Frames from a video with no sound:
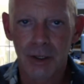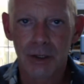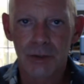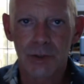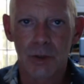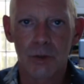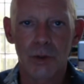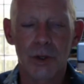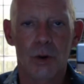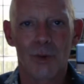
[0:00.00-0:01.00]
So,
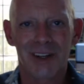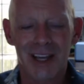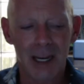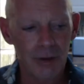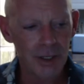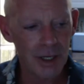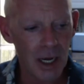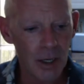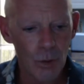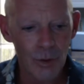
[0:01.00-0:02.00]
when Kelly and
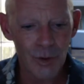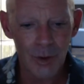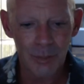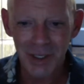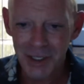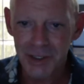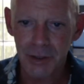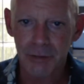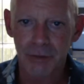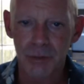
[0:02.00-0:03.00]
I order a pizza
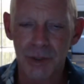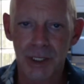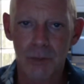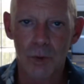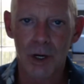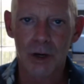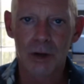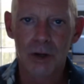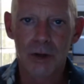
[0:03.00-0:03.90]
from somewhere,